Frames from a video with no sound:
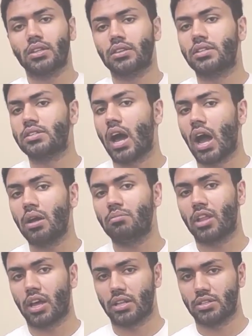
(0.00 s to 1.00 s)
The
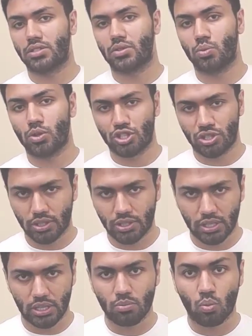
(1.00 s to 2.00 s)
timelines which the
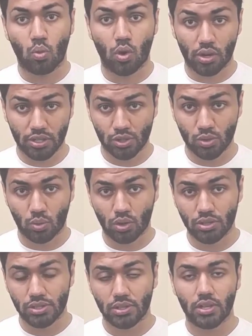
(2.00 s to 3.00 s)
team works
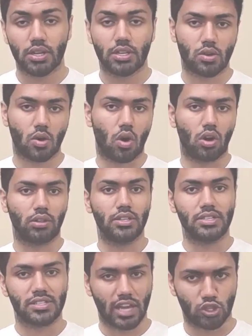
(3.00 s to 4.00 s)
towards is called
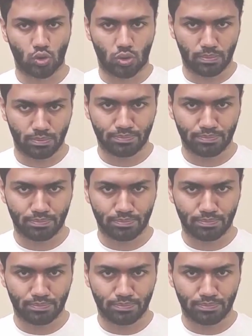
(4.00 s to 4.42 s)
the schedule.